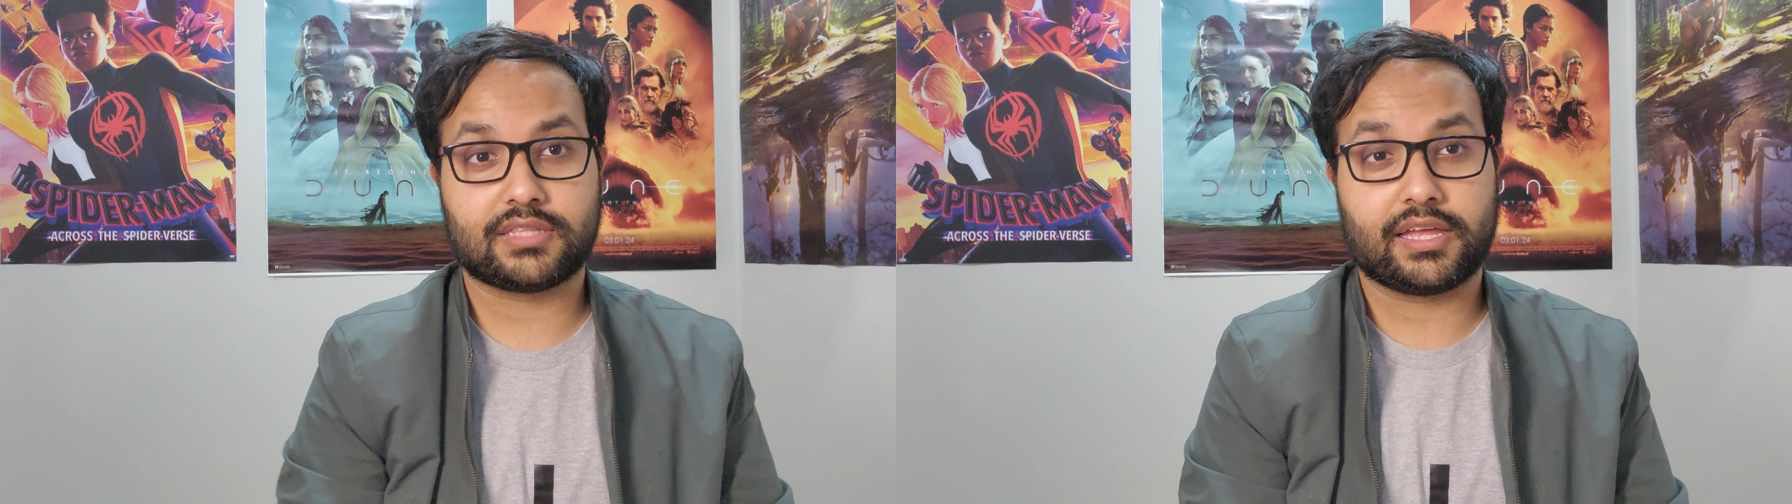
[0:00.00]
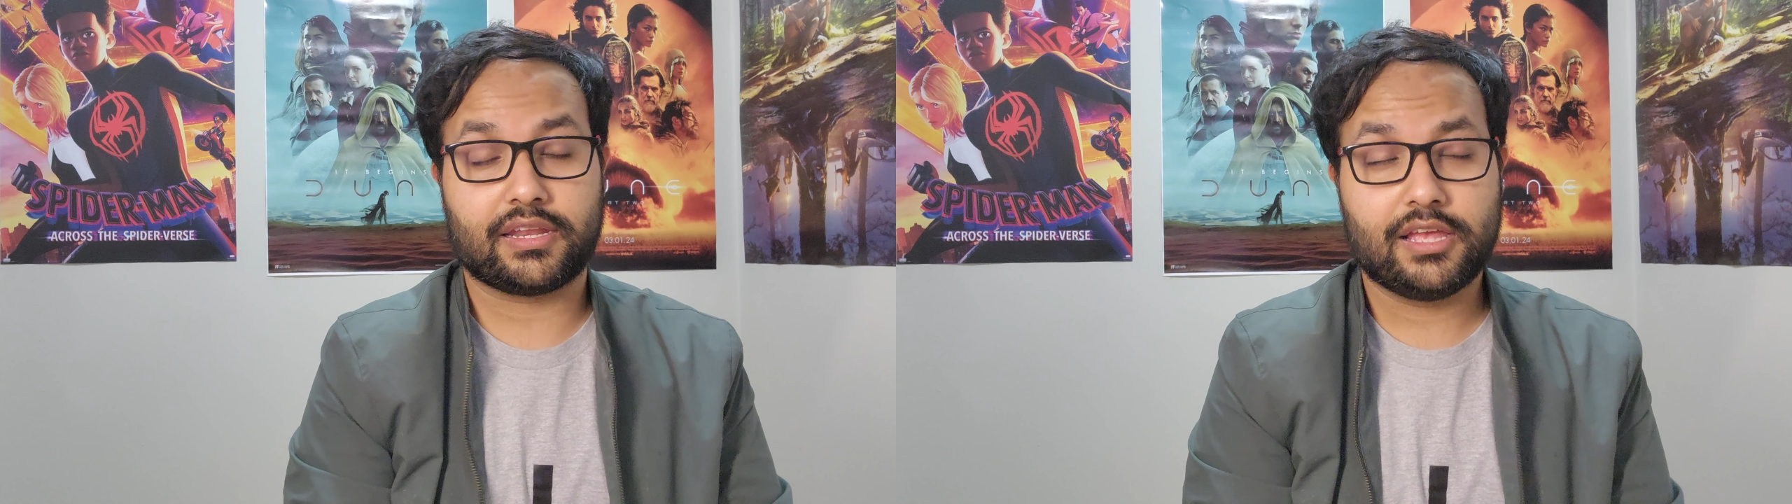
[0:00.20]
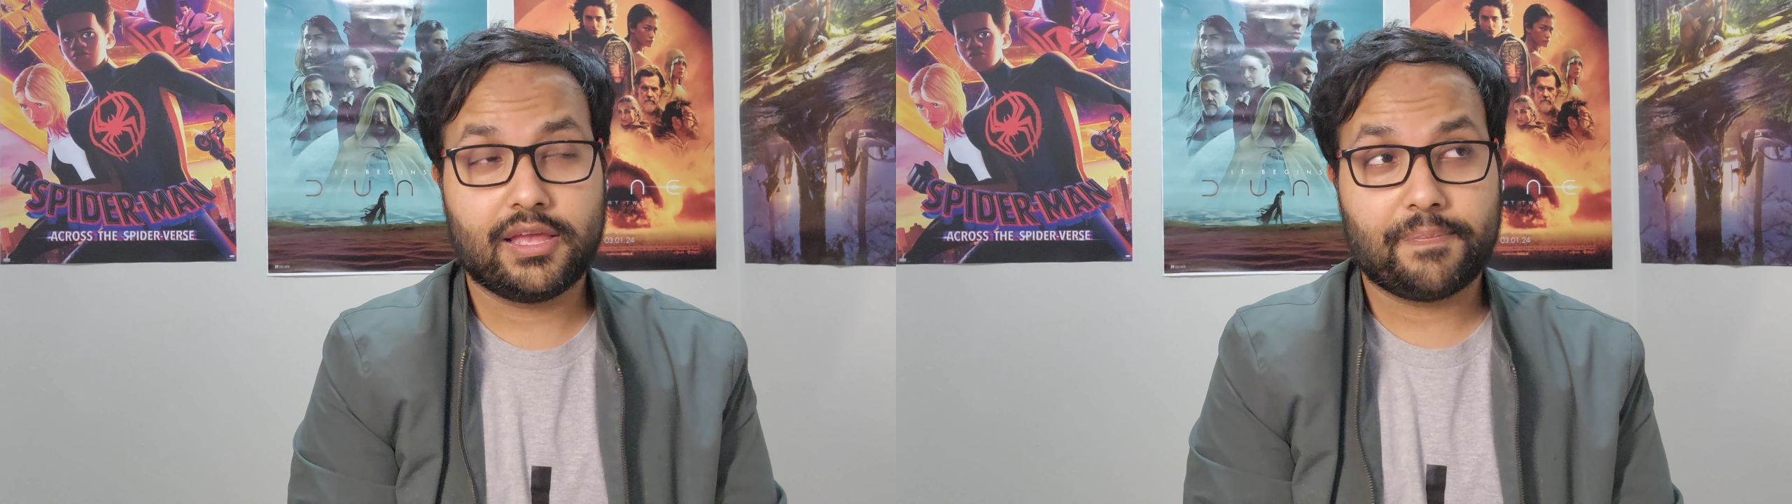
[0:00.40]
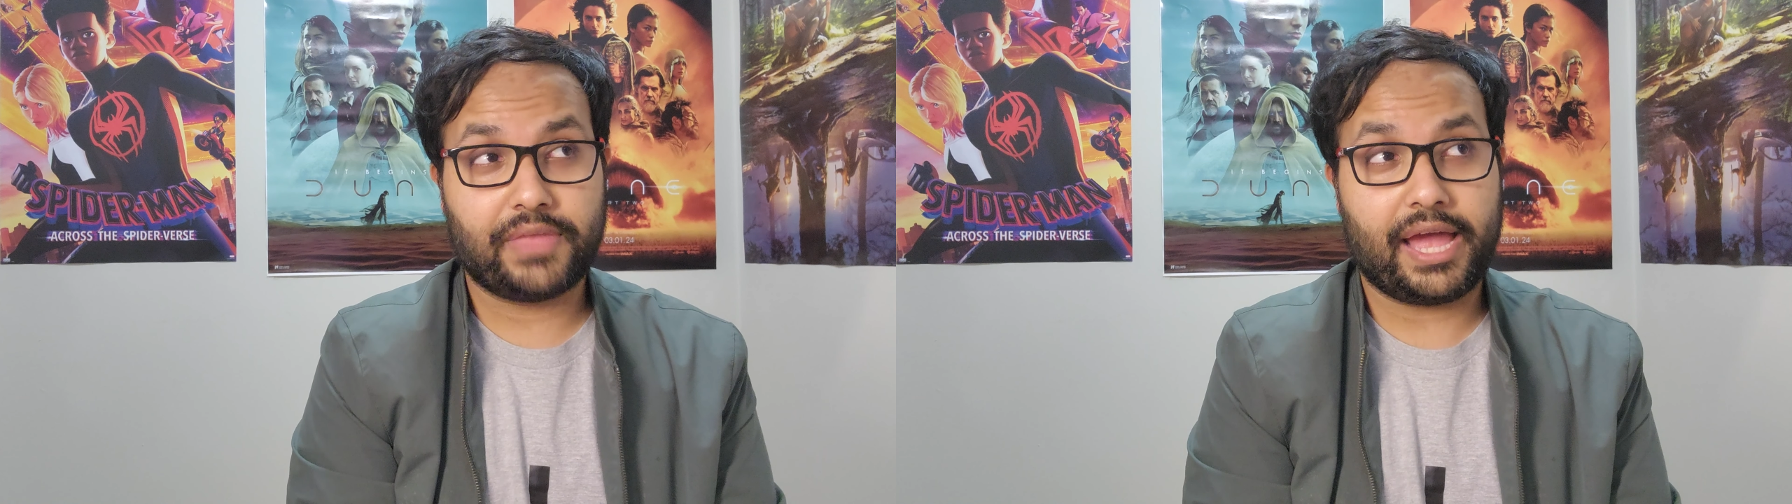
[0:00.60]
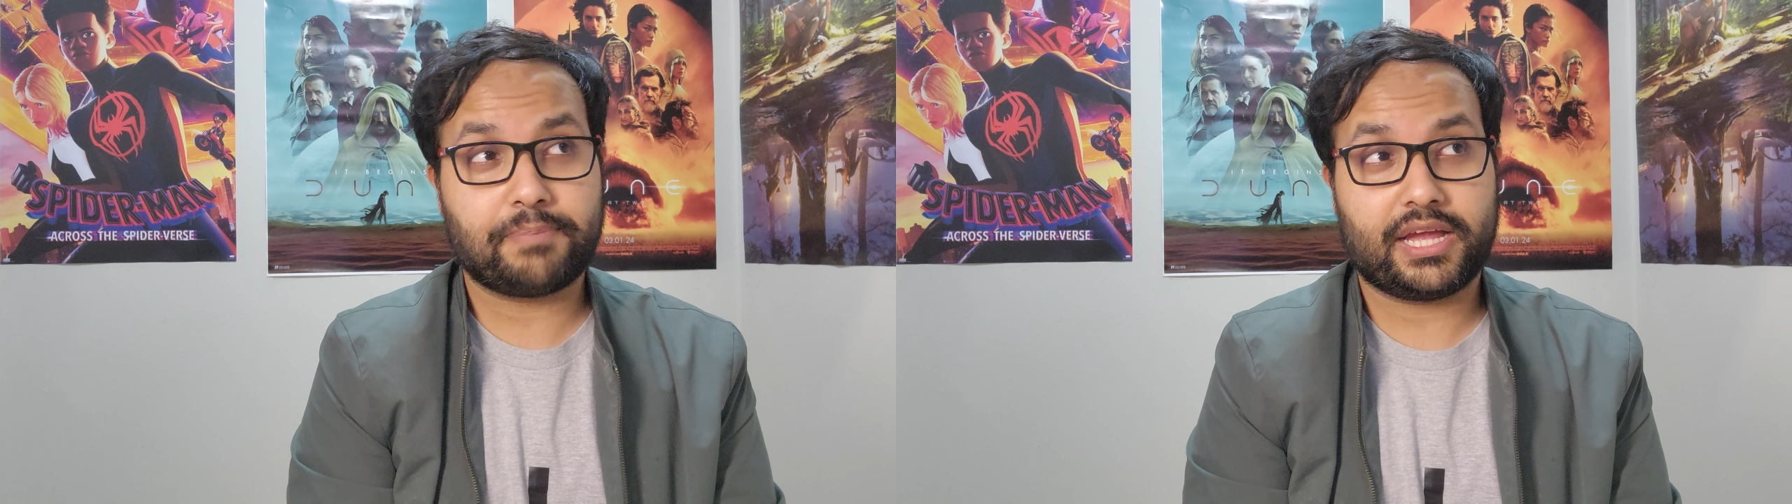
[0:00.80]
that
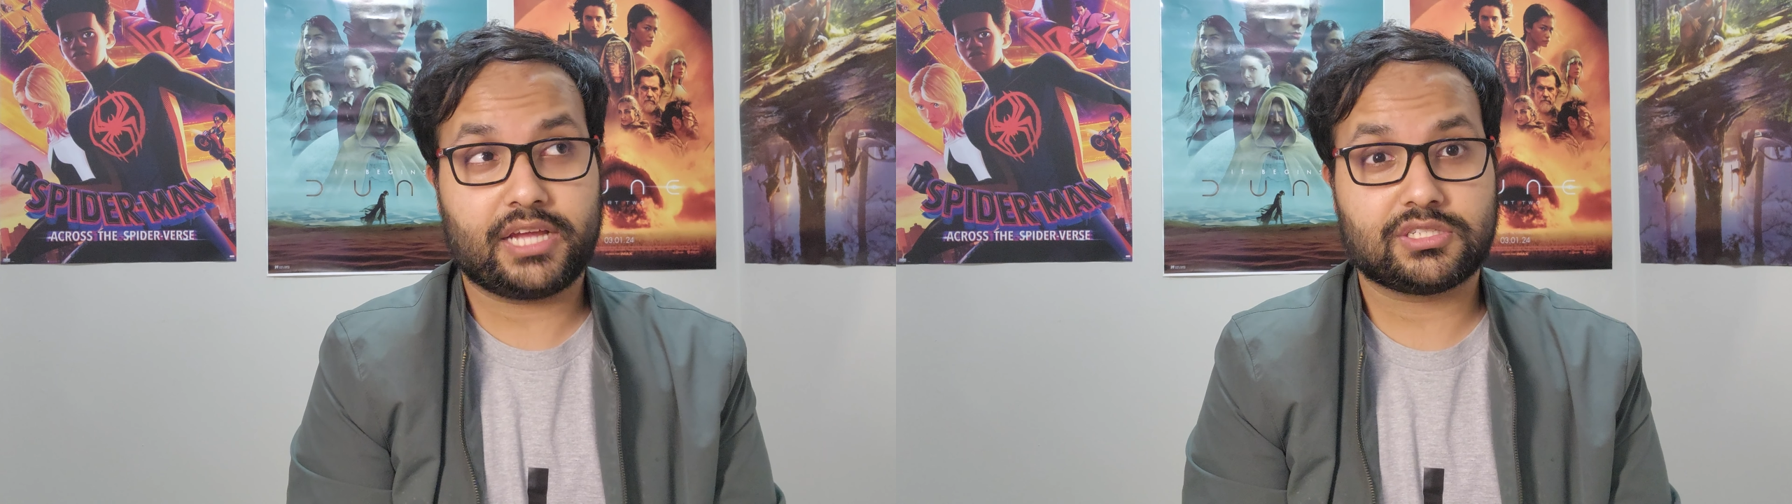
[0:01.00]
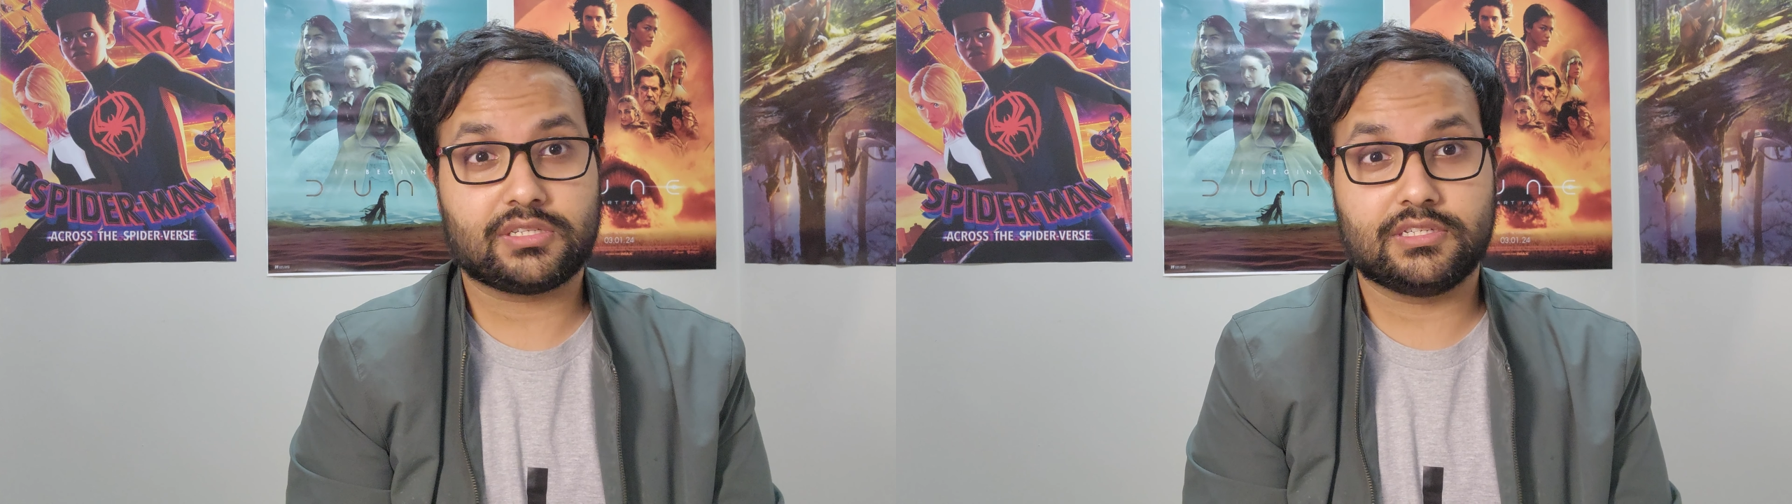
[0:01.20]
that passion